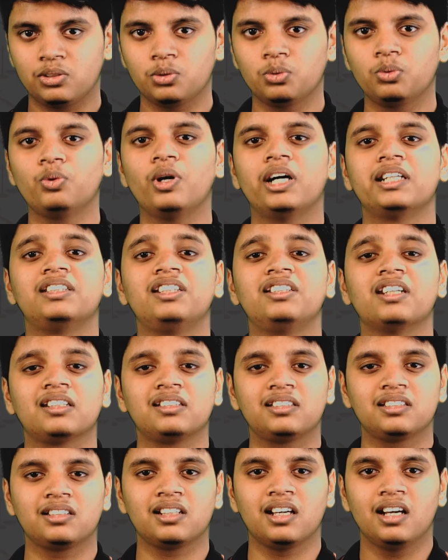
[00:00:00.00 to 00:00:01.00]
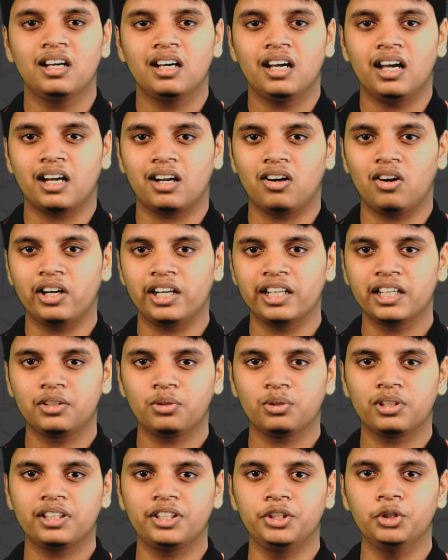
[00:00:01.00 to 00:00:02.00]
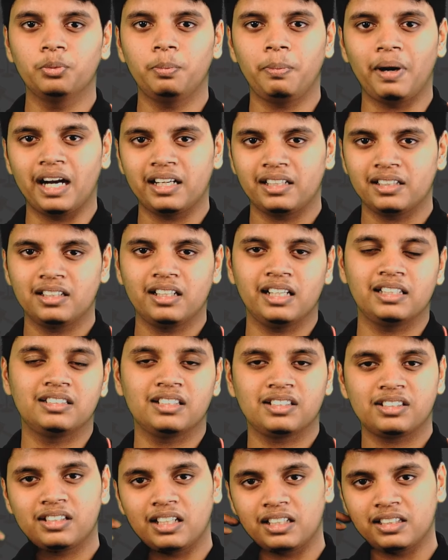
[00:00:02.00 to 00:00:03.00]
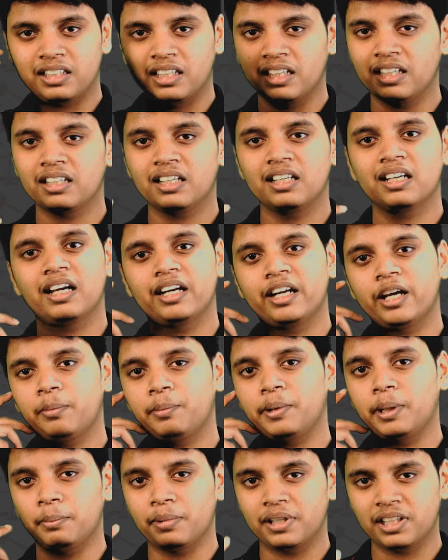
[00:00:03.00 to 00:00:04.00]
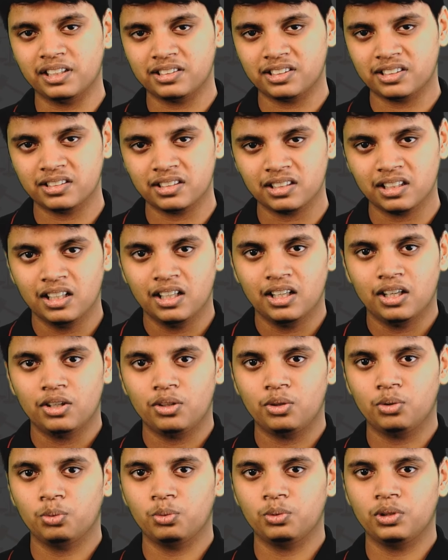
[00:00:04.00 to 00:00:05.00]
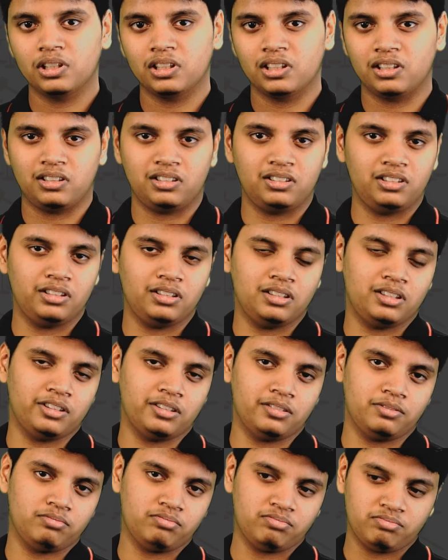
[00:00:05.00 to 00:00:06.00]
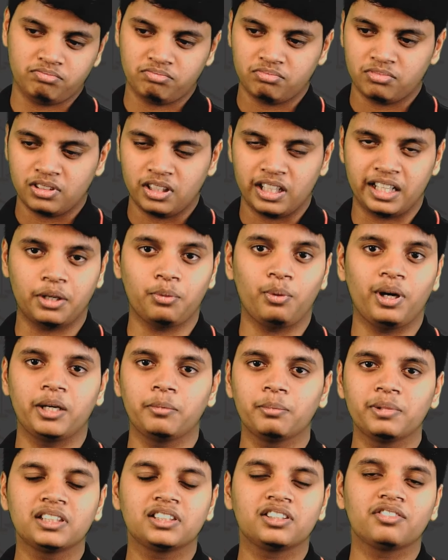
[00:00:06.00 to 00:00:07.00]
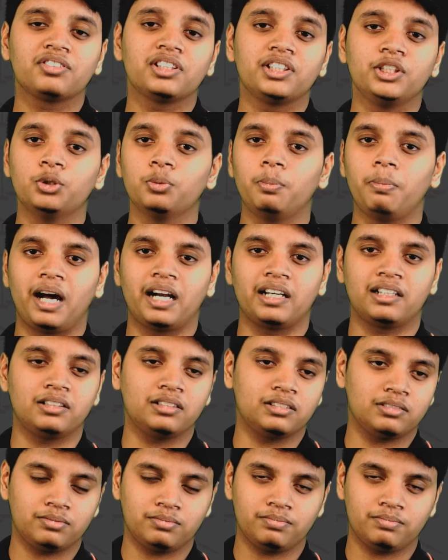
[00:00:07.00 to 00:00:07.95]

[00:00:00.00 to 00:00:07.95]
to adjust according to the new pattern, adjust our thinking and our preparation to the requirements of the new pattern.